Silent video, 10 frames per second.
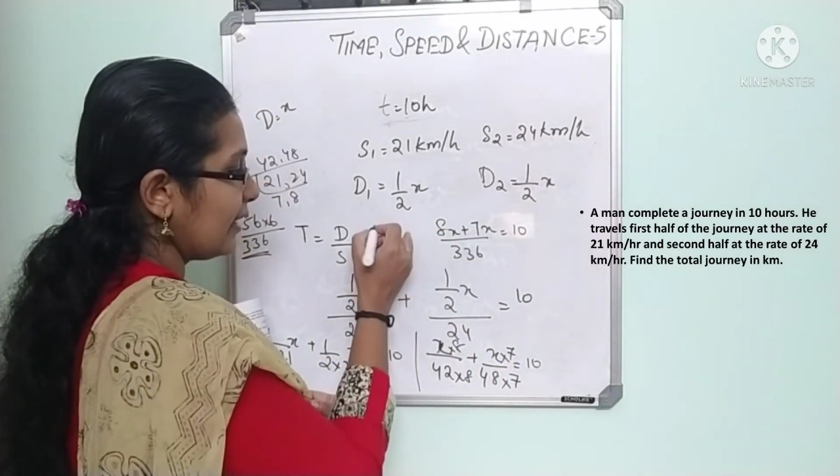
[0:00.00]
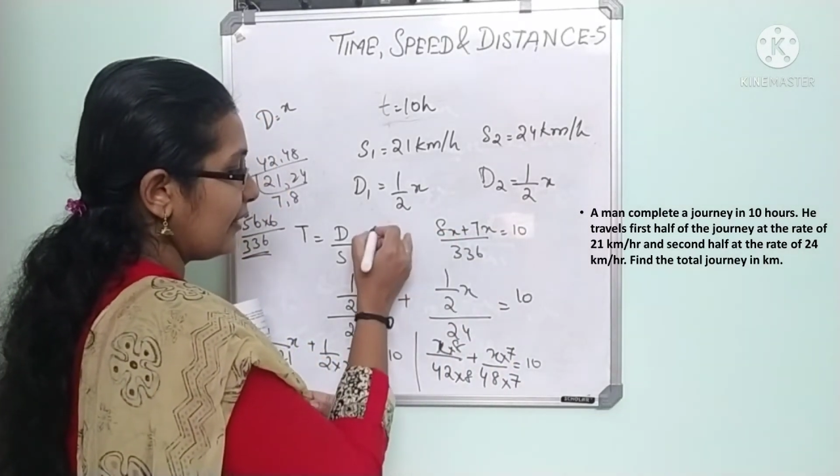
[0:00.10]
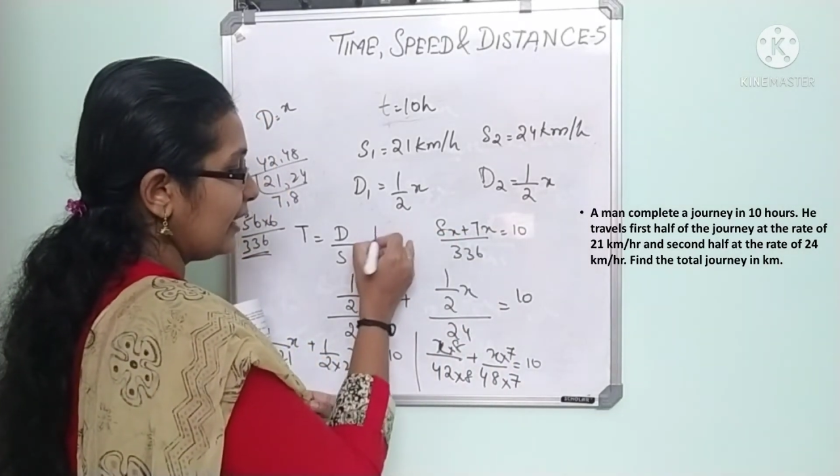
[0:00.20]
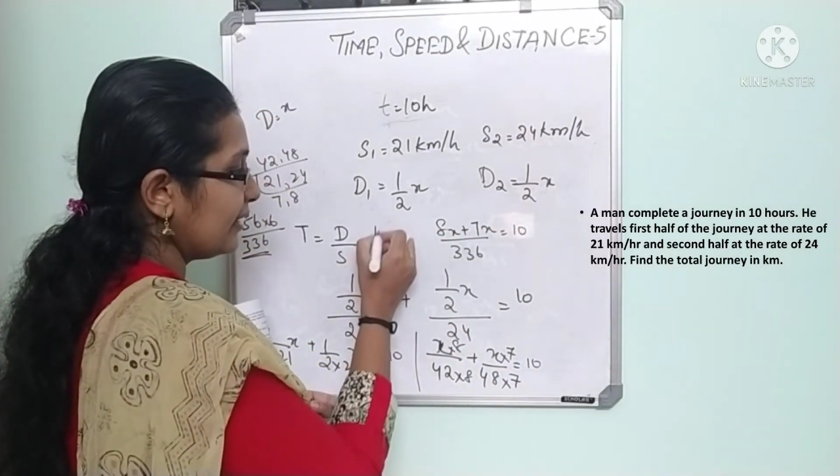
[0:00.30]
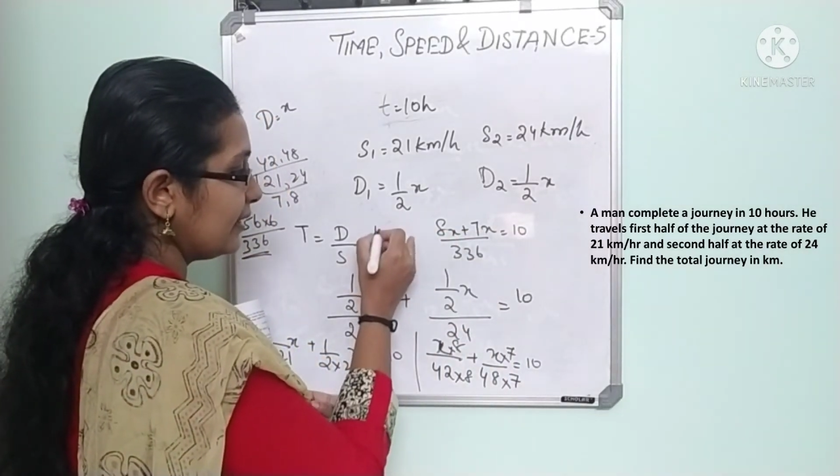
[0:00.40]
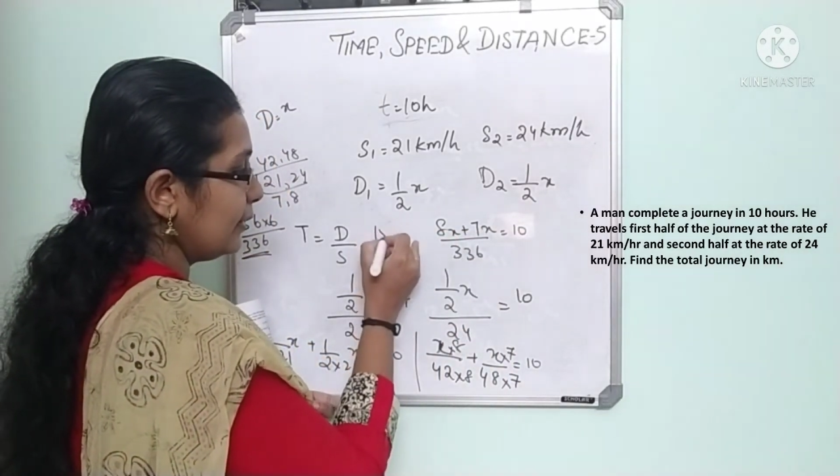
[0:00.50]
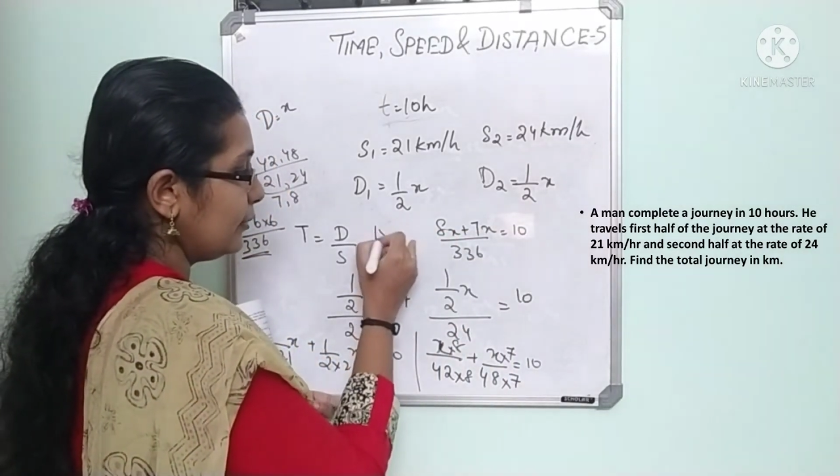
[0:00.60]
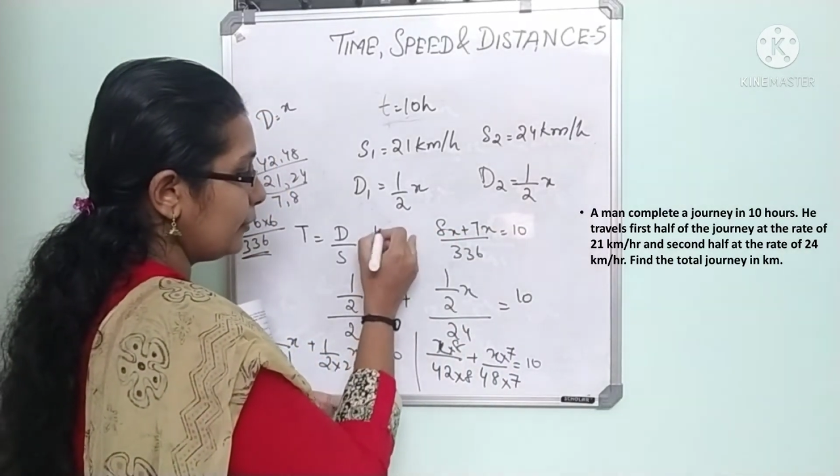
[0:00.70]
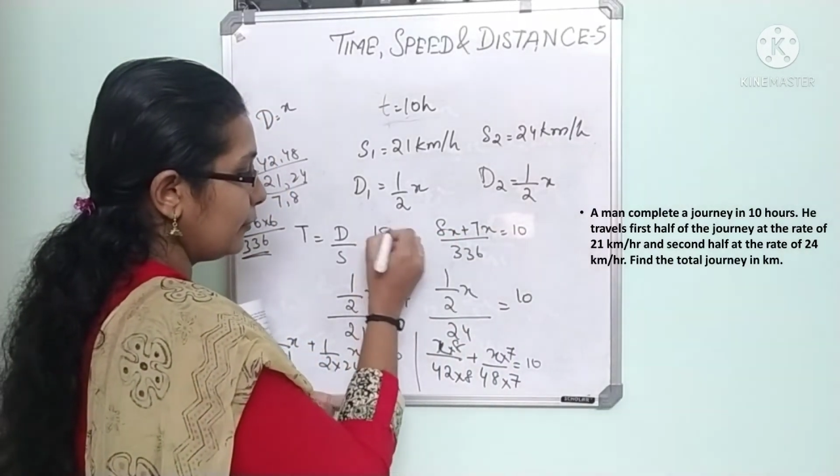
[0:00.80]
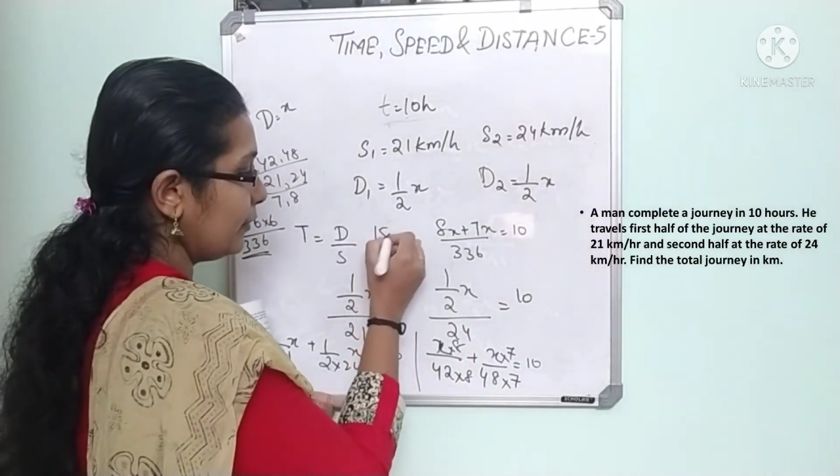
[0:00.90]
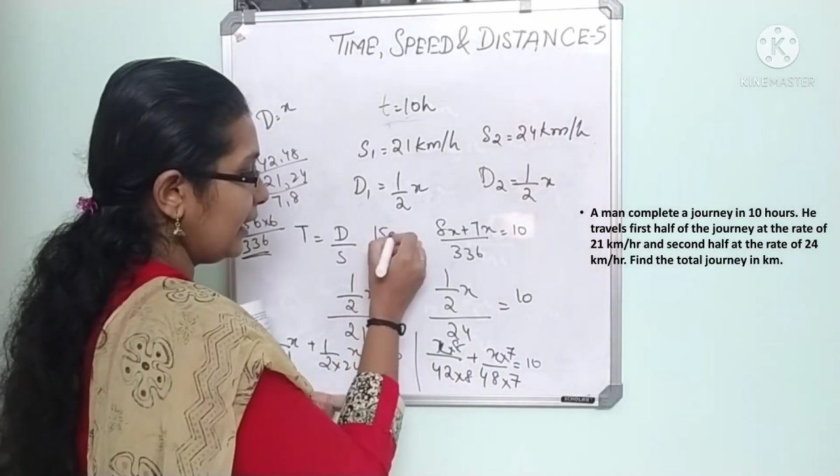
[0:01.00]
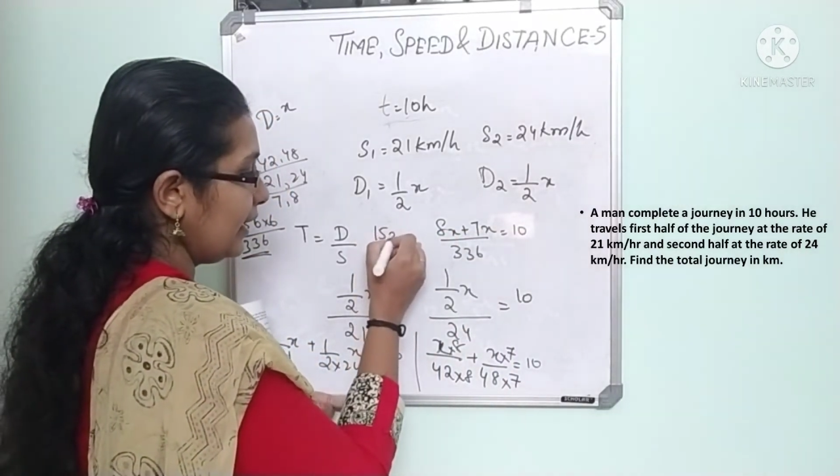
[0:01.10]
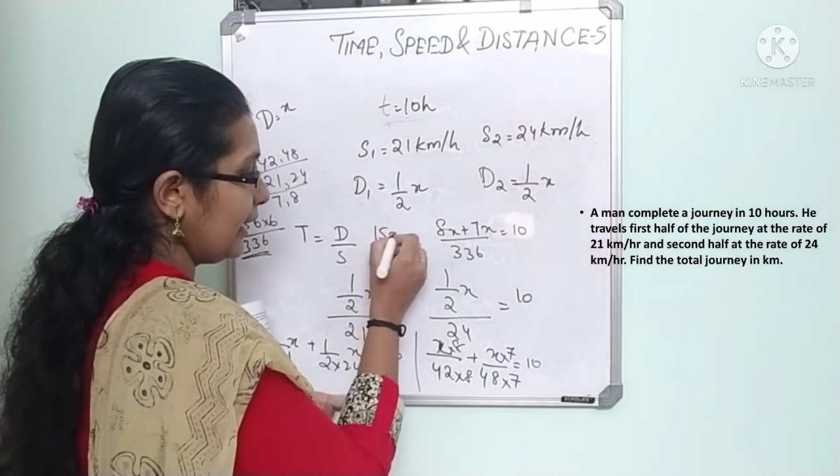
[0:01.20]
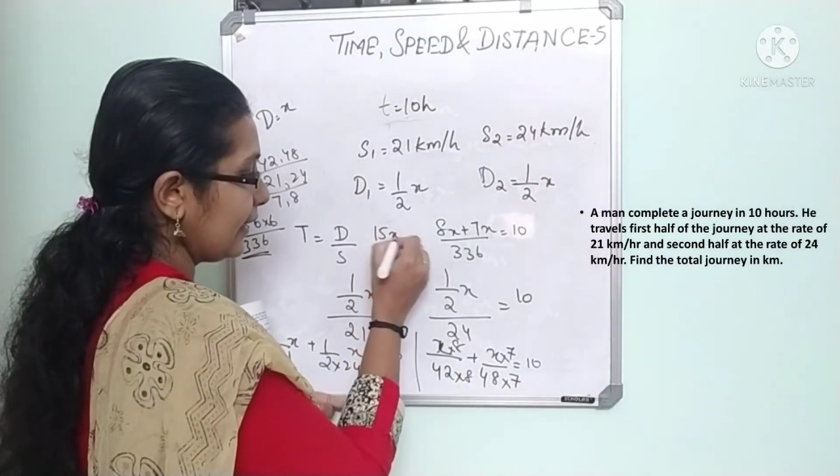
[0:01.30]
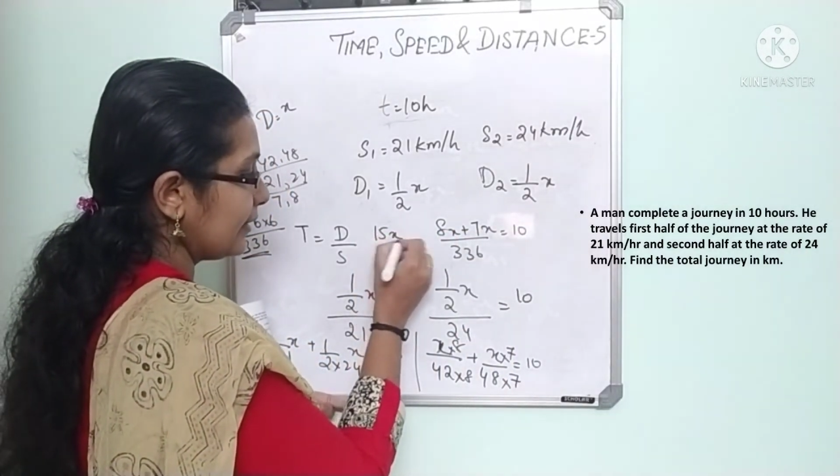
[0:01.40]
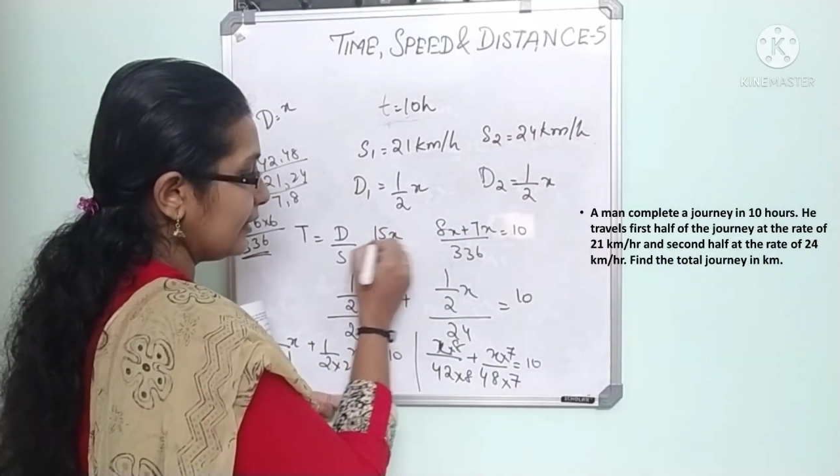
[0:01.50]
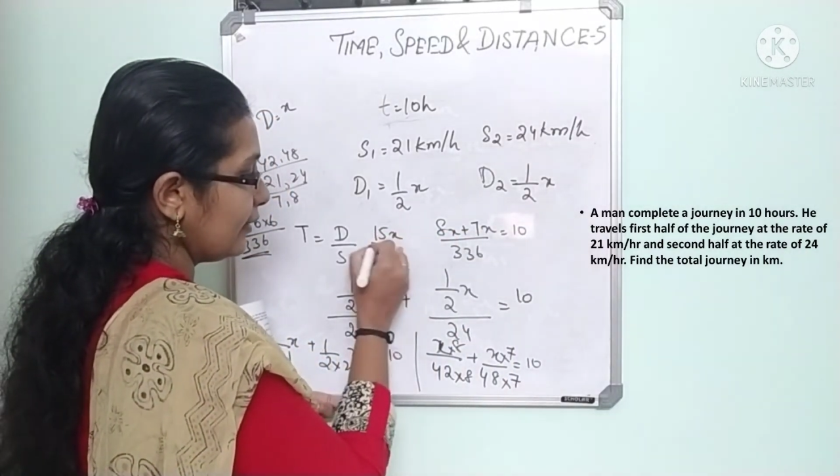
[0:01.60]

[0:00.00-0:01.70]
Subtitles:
7x is 15x